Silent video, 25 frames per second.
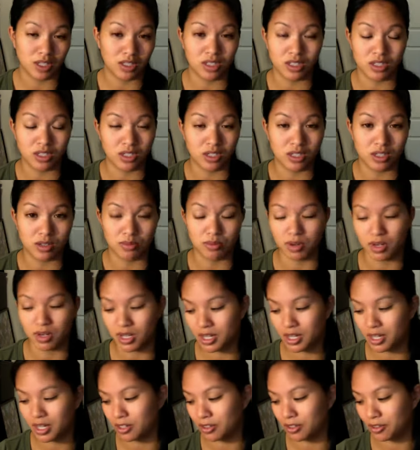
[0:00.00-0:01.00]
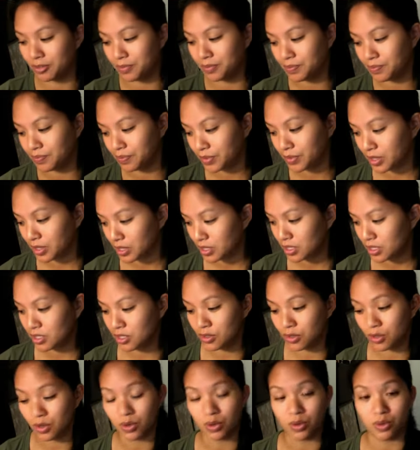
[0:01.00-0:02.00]
it's such a pretty color.
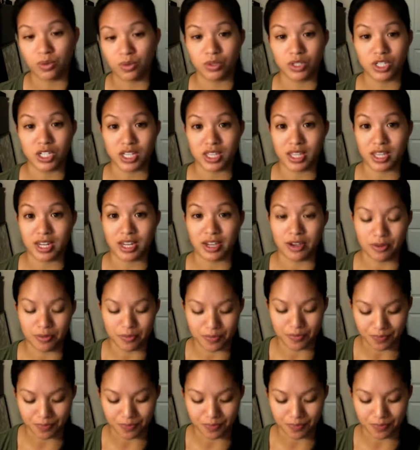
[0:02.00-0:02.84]
So check that out.